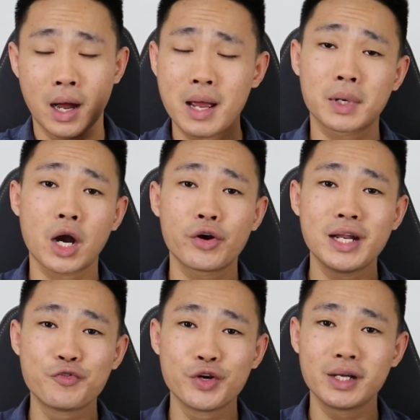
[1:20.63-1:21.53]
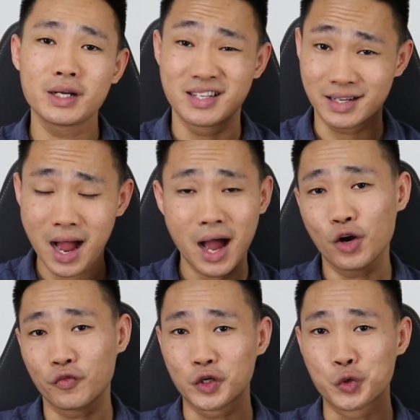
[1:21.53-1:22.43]
I am currently reading The
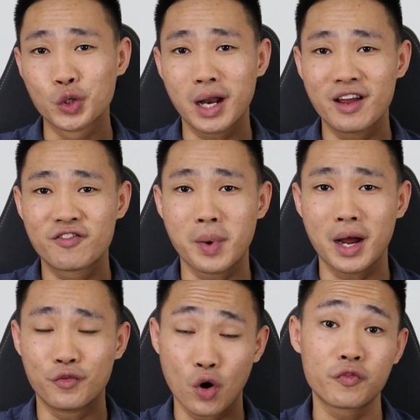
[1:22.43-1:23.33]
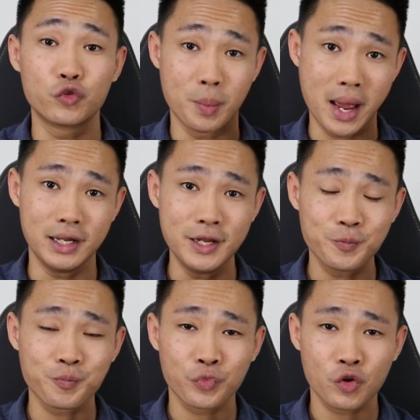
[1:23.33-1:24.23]
Art of the Good Life by Rolf Dobelli.
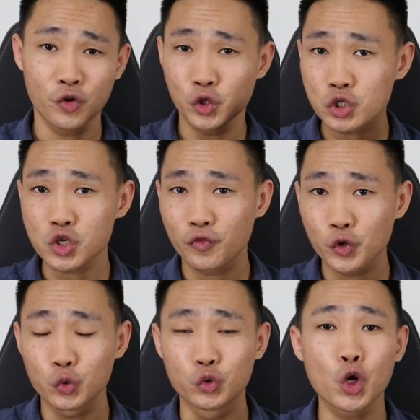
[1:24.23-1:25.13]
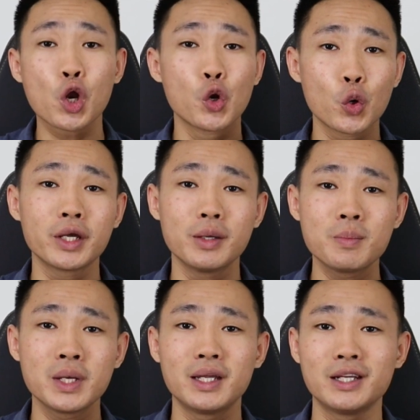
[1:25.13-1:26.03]
For those of you who do not know
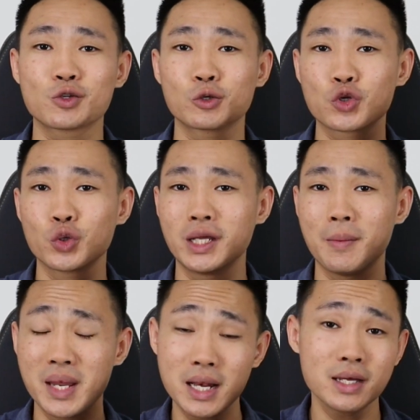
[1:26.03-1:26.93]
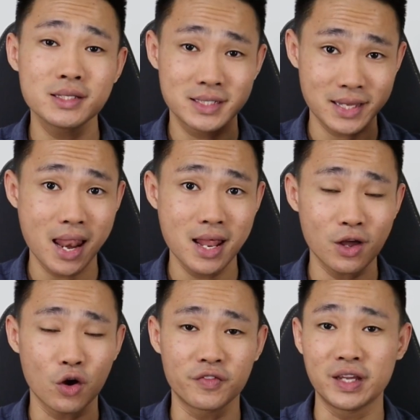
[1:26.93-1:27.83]
him, he is also the million seller
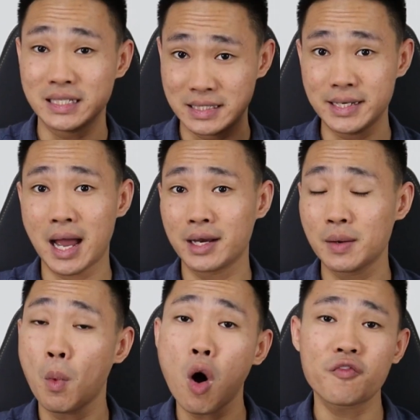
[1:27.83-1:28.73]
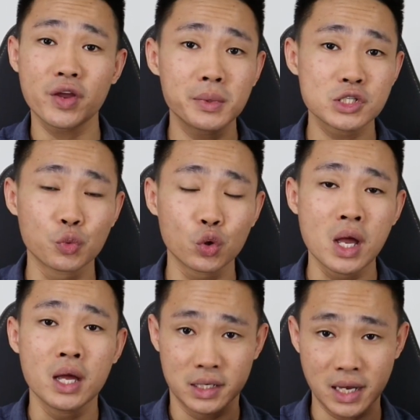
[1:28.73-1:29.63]
of the other more famous
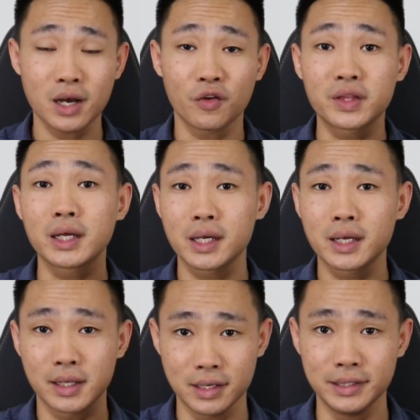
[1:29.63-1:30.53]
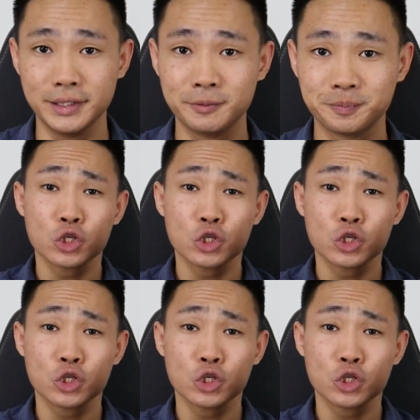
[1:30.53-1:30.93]
book, The Art of Thinking Clearly.